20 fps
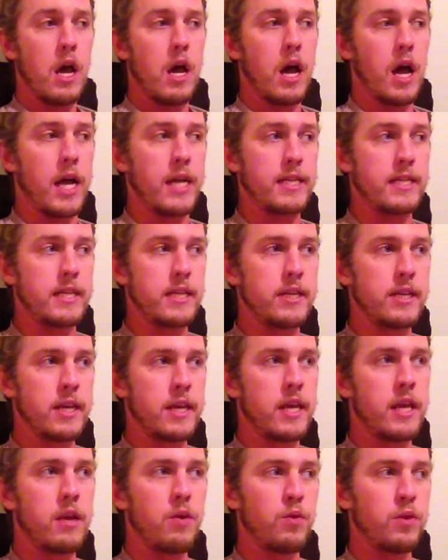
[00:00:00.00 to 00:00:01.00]
I did get
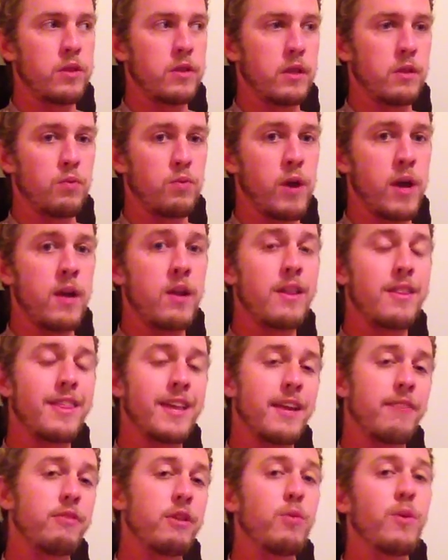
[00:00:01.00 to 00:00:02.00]
hit with a little rain,
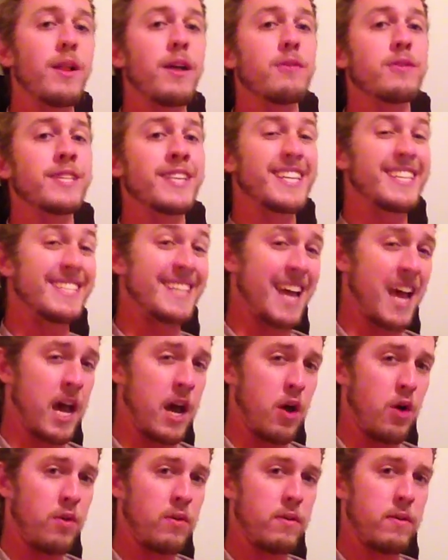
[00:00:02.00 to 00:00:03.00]
thankfully, while I was in a
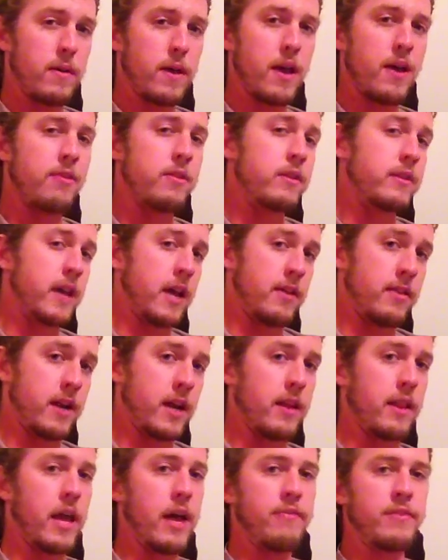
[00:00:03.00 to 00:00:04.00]
town, and the day that
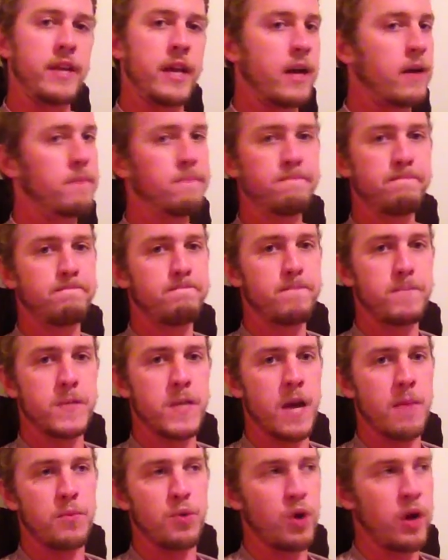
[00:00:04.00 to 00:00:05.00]
I left town,
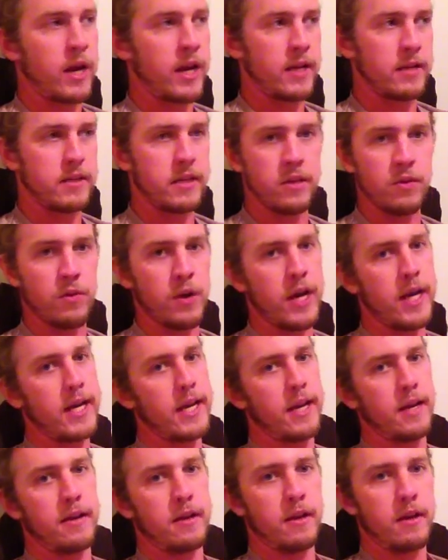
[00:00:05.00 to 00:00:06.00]
stopped raining, didn't rain
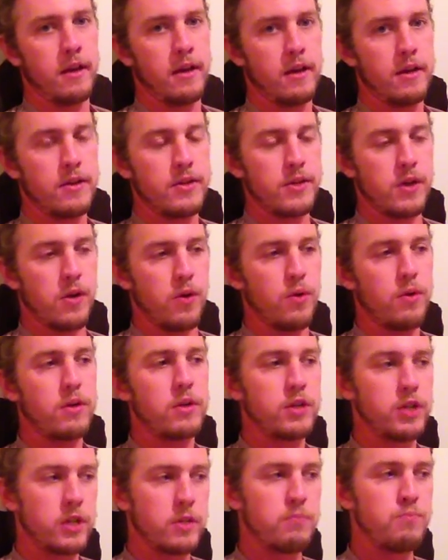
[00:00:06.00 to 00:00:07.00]
again. So
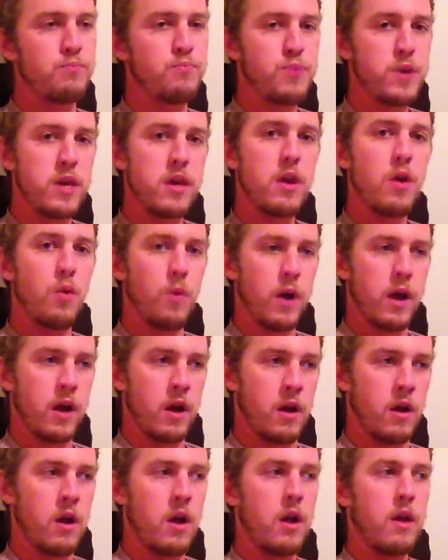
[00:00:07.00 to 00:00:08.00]
just be
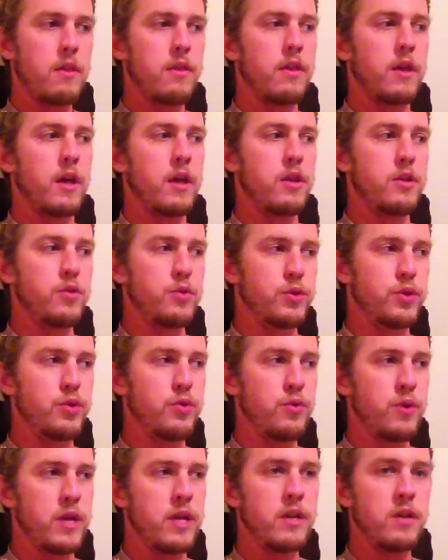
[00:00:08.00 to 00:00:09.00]
aware that you do
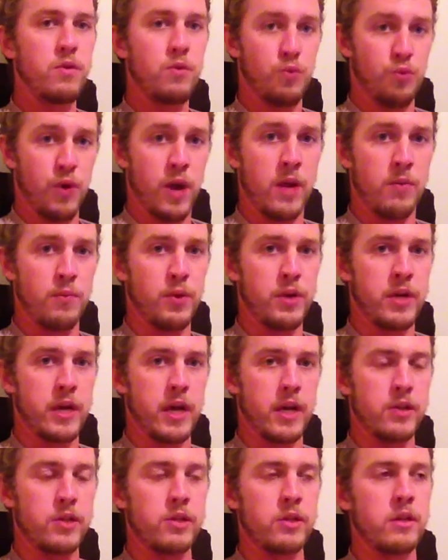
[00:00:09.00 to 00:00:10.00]
need rain
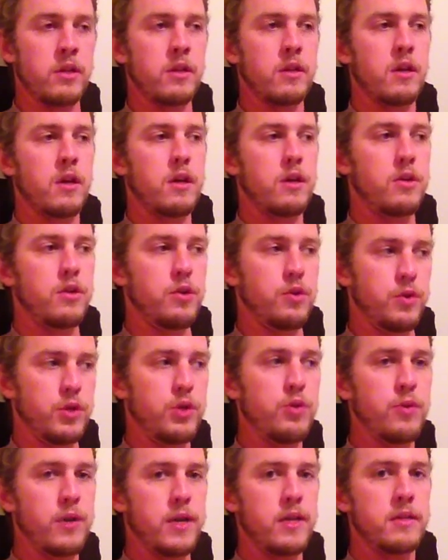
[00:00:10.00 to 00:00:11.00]
protection, you do
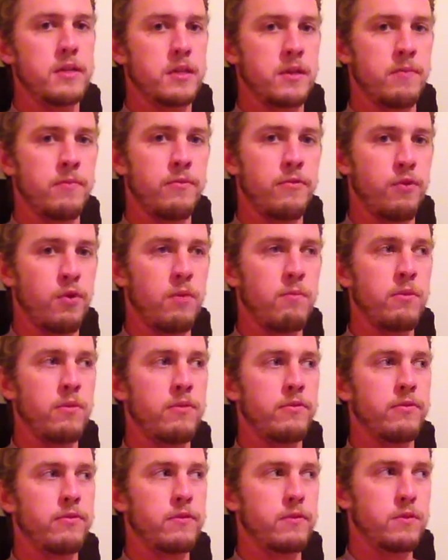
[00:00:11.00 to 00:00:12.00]
need some form
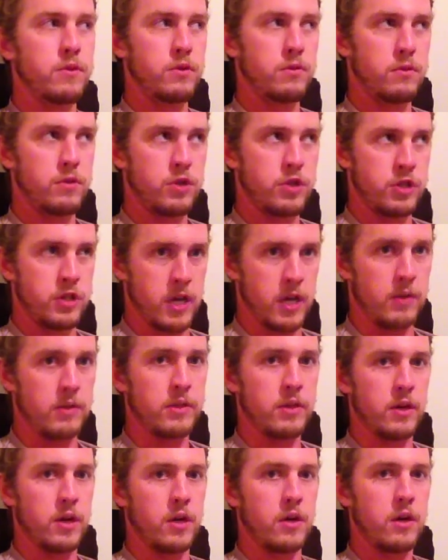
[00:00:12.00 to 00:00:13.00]
of
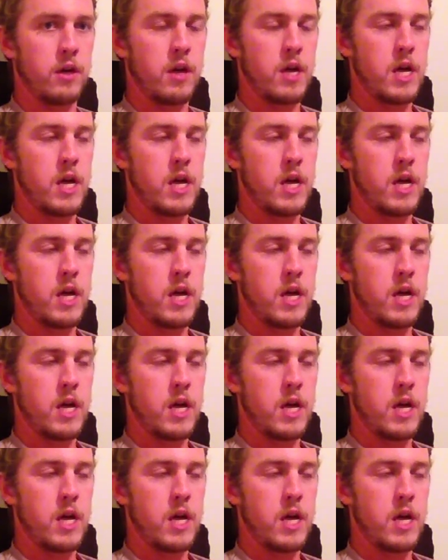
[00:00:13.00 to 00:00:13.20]
shelter.